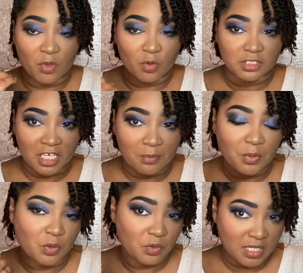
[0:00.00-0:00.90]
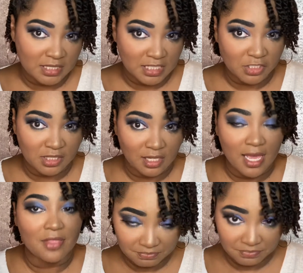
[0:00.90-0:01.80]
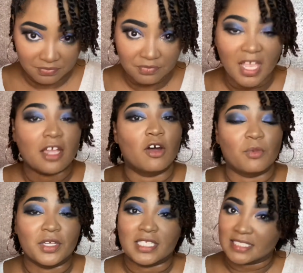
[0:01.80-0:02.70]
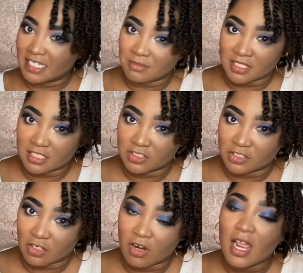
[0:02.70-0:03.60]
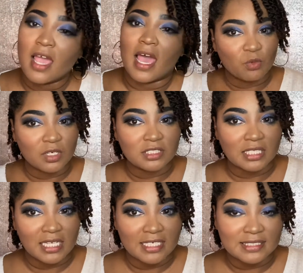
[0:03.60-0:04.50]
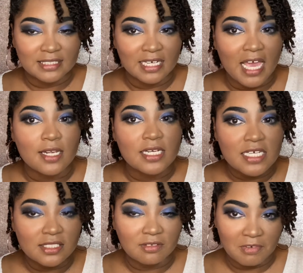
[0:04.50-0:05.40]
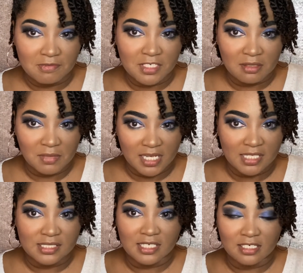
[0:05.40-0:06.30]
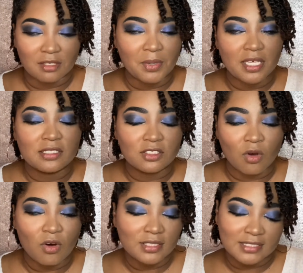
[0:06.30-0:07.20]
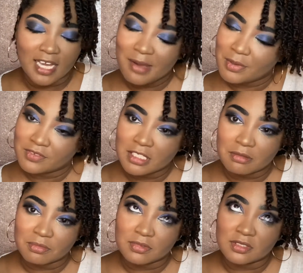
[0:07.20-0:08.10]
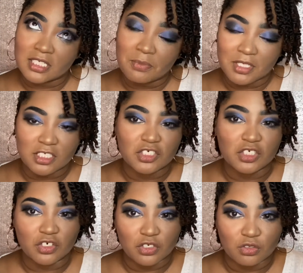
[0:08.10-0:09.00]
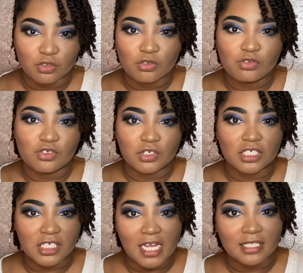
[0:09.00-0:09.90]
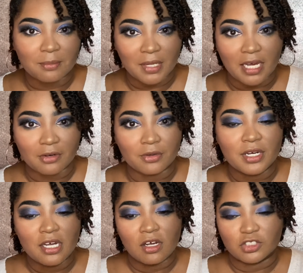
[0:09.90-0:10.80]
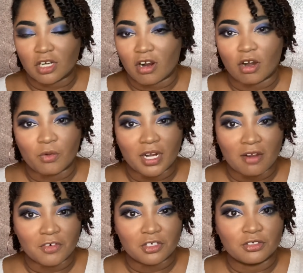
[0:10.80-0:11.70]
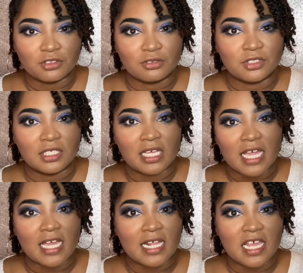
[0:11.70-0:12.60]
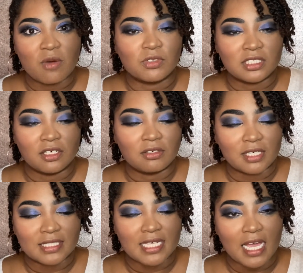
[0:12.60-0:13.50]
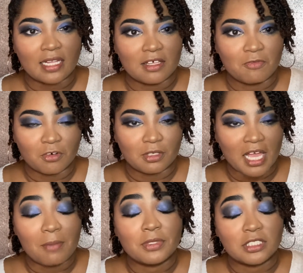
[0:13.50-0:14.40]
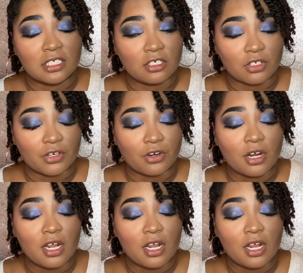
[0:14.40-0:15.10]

shampoo, condition, and I go in with a deep conditioner. I want to let sit at least 15 minutes. It depends on the type of deep conditioner you use. You can check the bottle, jar, whatever you're using, and it will tell you exactly for that particular